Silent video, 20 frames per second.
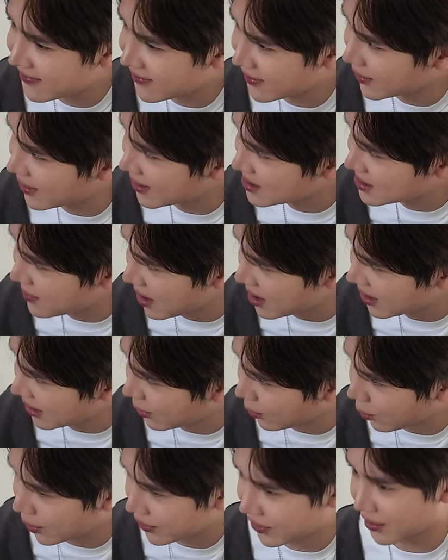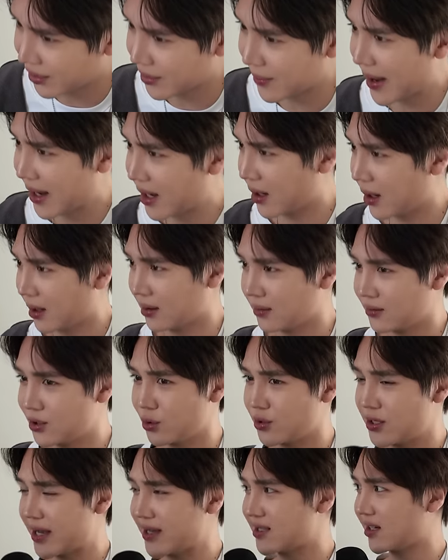to fill that spot. What they're gonna make a
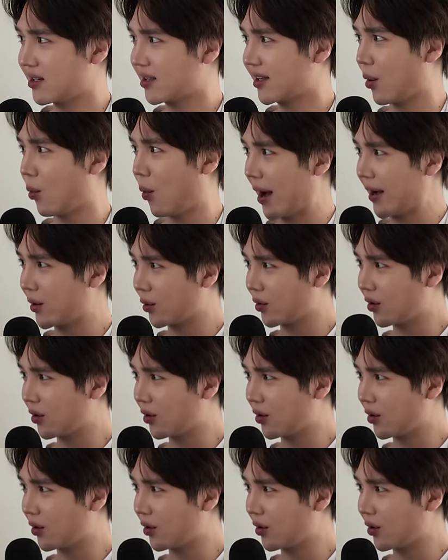Chen suddenly a white